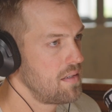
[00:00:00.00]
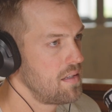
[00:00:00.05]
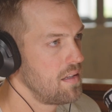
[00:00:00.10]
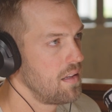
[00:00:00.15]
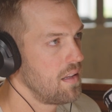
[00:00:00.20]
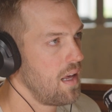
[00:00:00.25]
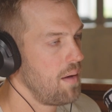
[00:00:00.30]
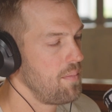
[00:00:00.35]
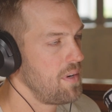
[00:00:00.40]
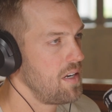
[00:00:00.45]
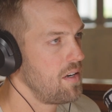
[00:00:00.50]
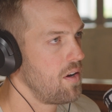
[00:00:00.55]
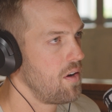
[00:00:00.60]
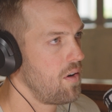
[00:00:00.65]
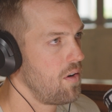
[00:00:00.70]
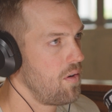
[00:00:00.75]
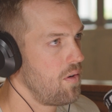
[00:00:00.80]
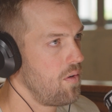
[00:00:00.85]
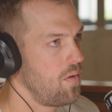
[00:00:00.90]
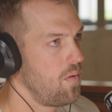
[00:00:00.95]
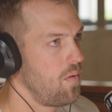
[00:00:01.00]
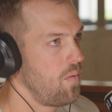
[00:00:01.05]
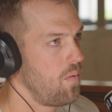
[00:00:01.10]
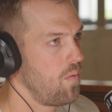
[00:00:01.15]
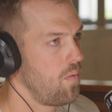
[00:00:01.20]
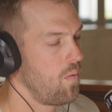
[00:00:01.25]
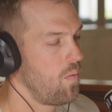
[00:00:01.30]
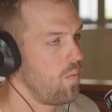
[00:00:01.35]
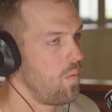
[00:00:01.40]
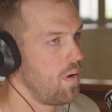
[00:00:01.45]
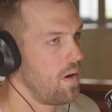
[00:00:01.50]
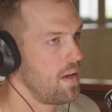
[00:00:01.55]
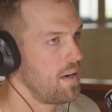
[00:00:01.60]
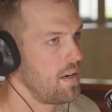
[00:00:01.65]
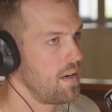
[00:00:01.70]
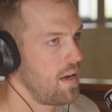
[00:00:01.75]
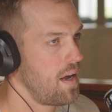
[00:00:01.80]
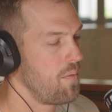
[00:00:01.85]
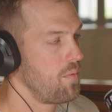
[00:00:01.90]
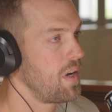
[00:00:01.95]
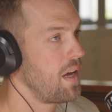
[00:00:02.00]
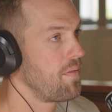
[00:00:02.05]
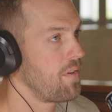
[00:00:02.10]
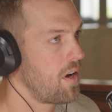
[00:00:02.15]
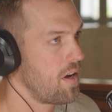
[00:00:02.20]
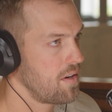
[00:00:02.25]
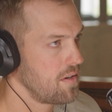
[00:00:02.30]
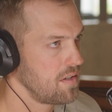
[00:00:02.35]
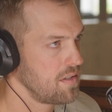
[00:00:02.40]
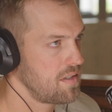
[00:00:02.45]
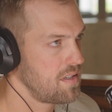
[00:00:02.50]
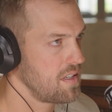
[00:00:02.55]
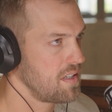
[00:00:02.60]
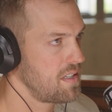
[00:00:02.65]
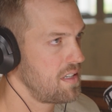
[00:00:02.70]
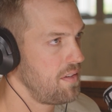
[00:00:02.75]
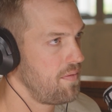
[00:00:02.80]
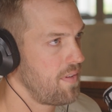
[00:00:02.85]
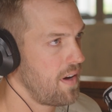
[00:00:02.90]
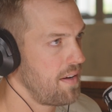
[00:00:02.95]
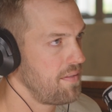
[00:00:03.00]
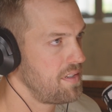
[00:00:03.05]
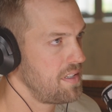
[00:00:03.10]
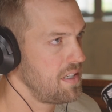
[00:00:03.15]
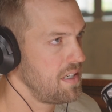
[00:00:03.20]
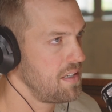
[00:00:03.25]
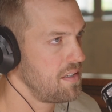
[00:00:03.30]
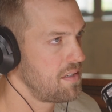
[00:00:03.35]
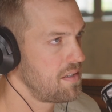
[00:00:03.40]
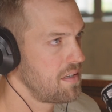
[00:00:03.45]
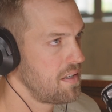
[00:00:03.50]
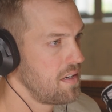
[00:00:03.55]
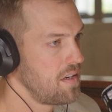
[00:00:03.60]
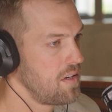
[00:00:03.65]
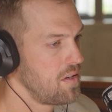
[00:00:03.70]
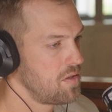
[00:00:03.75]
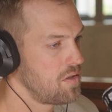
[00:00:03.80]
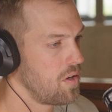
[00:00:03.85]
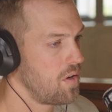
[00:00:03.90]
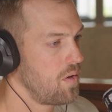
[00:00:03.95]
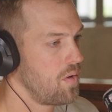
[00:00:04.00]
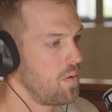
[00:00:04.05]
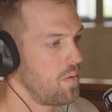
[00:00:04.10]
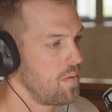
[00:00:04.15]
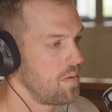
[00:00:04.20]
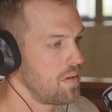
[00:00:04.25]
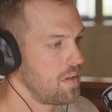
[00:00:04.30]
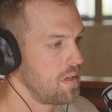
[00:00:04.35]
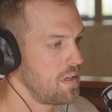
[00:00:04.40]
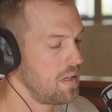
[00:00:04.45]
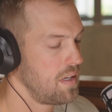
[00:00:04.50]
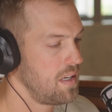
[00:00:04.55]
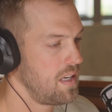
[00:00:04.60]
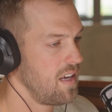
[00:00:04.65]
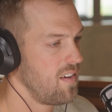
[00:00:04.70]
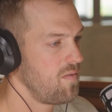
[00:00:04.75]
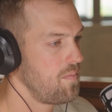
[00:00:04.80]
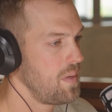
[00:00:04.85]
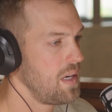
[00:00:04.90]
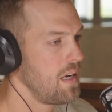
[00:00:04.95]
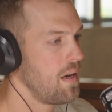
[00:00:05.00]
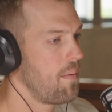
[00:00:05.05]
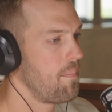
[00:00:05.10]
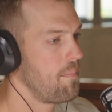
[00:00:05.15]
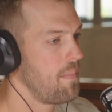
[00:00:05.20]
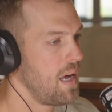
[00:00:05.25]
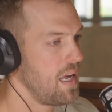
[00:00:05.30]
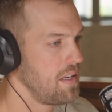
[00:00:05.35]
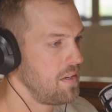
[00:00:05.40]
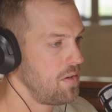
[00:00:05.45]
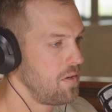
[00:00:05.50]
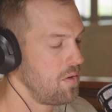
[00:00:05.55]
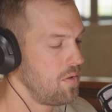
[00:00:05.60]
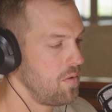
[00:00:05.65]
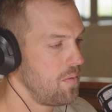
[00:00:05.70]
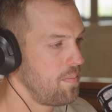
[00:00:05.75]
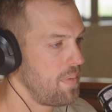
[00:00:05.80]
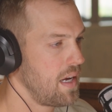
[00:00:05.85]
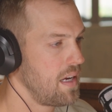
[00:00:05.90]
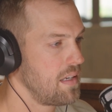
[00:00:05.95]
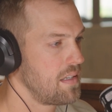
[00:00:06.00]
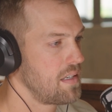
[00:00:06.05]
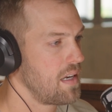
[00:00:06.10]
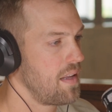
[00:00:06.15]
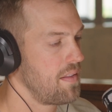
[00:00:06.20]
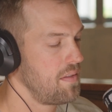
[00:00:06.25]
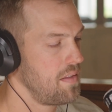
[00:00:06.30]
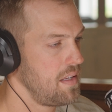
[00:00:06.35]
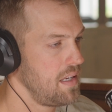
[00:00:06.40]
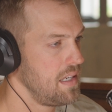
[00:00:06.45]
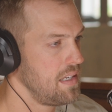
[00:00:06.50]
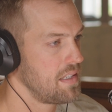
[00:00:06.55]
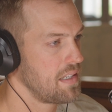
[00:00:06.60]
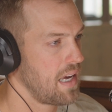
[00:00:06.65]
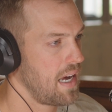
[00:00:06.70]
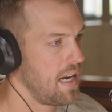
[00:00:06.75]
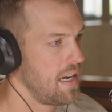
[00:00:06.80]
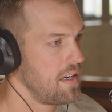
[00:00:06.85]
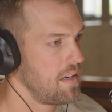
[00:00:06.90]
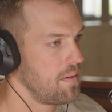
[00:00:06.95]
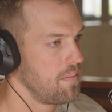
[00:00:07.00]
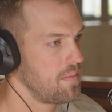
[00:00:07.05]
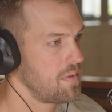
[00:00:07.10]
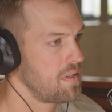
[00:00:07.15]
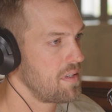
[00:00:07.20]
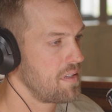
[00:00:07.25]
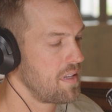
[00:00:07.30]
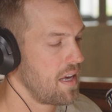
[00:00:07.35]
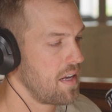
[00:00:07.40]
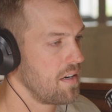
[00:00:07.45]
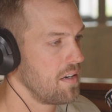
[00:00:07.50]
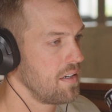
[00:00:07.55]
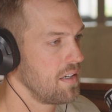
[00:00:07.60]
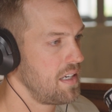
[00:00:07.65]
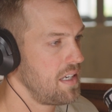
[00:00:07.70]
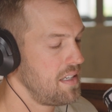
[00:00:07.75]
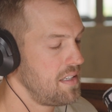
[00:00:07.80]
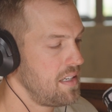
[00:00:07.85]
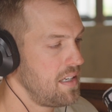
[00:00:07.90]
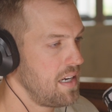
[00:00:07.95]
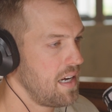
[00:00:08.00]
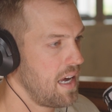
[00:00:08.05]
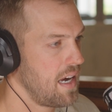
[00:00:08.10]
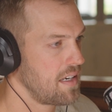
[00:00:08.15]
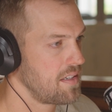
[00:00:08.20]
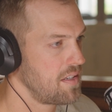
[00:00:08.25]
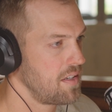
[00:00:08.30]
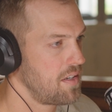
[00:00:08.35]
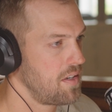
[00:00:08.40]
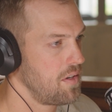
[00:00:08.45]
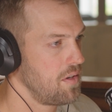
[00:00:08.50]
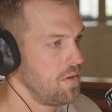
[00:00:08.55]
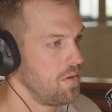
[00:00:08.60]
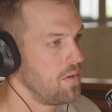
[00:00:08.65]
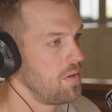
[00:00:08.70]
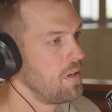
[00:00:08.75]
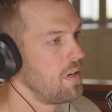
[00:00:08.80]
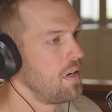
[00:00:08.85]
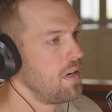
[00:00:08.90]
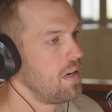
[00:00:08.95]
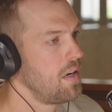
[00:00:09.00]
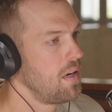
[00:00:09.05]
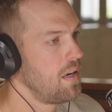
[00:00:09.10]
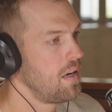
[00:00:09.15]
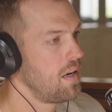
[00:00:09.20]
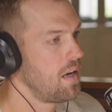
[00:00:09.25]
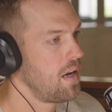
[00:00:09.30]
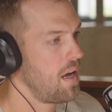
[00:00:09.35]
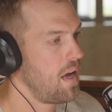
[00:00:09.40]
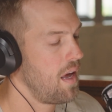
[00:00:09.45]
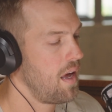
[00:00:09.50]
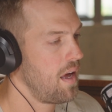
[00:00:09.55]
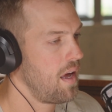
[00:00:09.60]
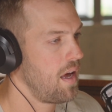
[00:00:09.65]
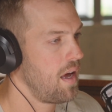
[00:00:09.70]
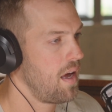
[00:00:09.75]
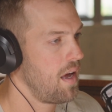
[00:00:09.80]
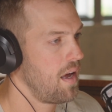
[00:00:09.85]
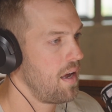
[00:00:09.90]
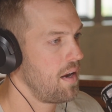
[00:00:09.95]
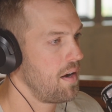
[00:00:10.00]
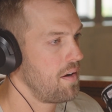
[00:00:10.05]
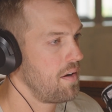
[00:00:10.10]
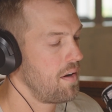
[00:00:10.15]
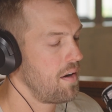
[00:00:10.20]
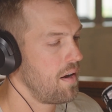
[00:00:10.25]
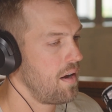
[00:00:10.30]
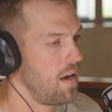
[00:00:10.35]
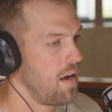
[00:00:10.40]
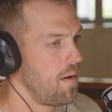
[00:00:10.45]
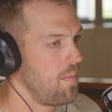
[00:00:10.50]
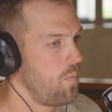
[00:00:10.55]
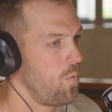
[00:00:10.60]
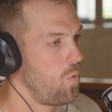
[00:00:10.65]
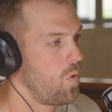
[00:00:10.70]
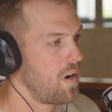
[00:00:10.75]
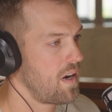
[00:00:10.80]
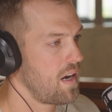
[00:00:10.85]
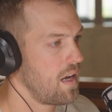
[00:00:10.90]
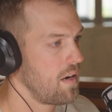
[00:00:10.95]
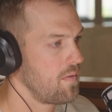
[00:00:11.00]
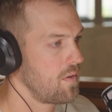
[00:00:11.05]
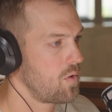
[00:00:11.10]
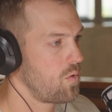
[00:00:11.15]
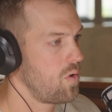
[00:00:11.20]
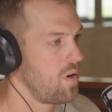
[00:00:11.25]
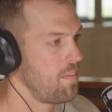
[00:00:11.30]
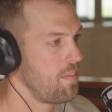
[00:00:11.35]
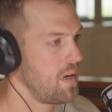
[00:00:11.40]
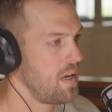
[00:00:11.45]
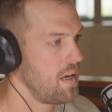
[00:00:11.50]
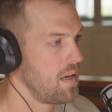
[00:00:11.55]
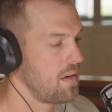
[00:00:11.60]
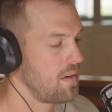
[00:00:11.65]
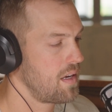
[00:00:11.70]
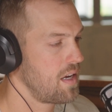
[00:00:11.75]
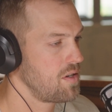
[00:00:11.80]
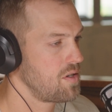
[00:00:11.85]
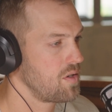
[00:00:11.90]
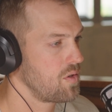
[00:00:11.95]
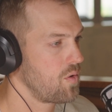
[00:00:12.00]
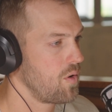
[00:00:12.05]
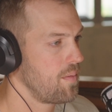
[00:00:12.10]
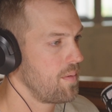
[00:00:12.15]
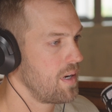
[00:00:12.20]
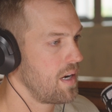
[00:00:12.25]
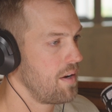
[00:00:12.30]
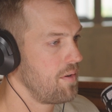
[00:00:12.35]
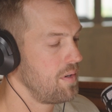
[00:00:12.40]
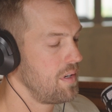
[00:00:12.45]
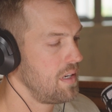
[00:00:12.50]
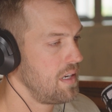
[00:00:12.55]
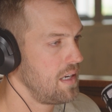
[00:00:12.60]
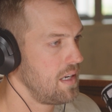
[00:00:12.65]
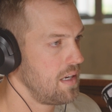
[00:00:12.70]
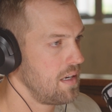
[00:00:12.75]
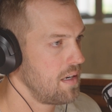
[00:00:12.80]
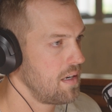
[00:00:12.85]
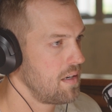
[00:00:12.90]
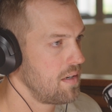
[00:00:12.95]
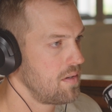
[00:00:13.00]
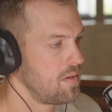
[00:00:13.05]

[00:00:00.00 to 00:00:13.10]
Let me know and we have 165 seats. So give me a menu based on these items that are easy to execute and what kind of kitchen equipment I would need